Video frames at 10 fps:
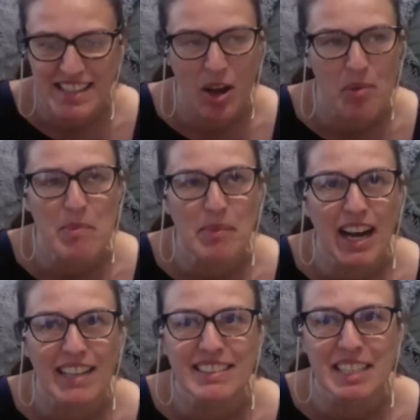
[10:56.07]
I remember
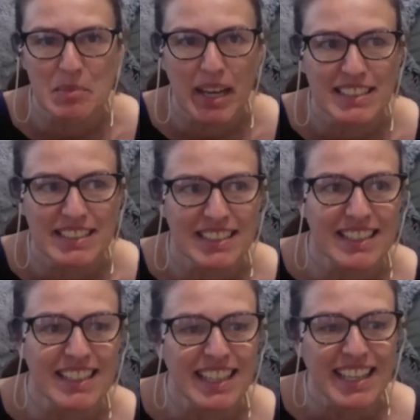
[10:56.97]
asking
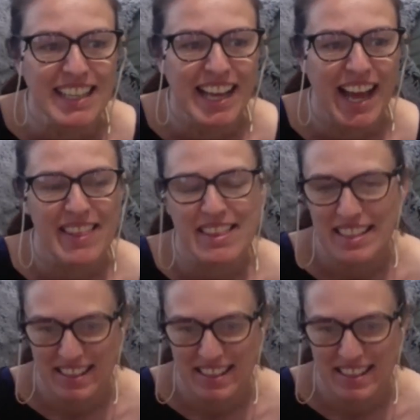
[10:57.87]
Mason at